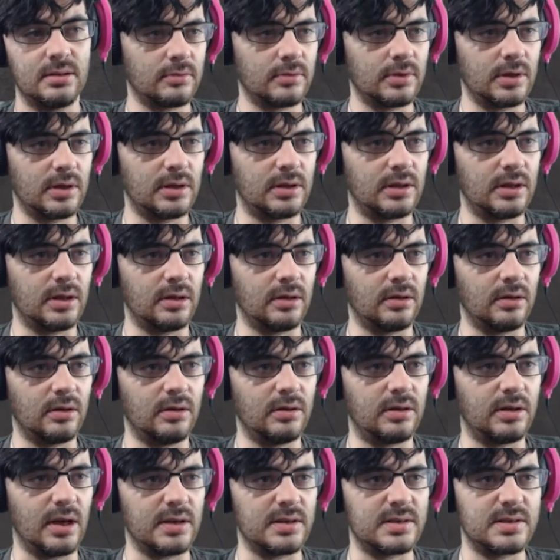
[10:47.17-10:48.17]
Right there.
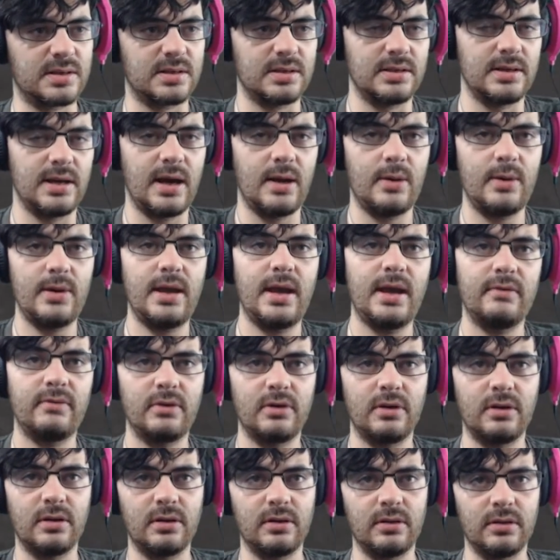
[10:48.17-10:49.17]
Okay, so now we
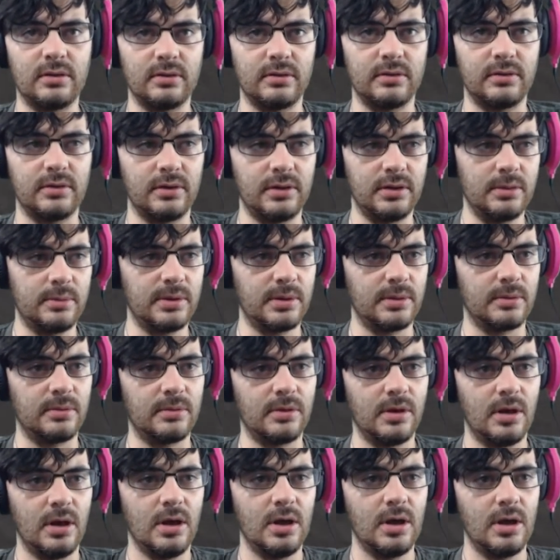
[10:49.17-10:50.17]
have a little bit
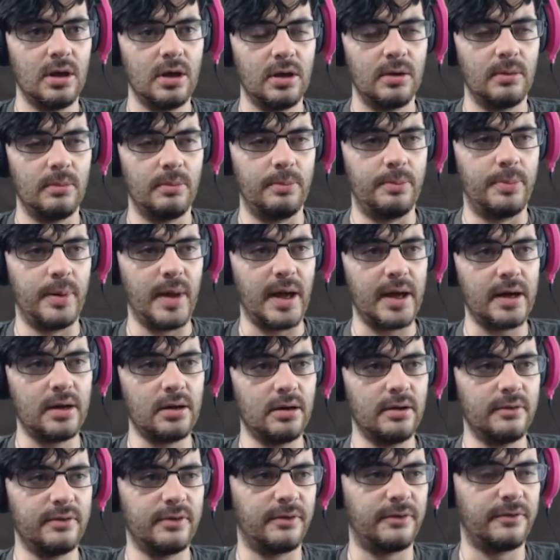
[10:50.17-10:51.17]

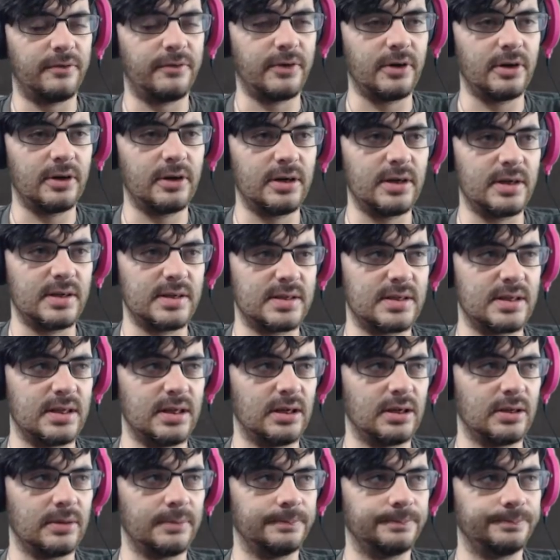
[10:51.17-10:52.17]
better of a furnace
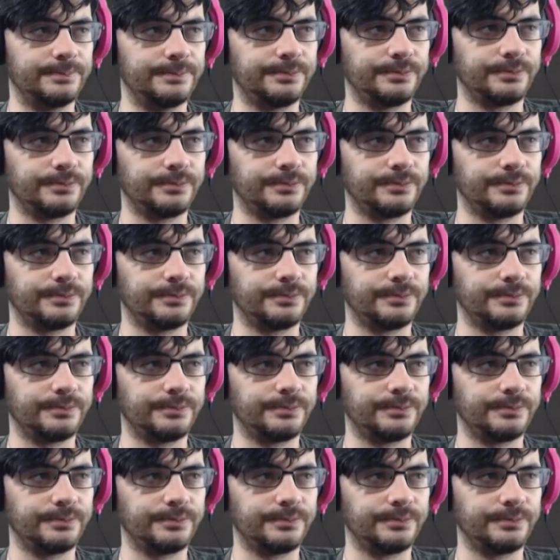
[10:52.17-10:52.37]
here.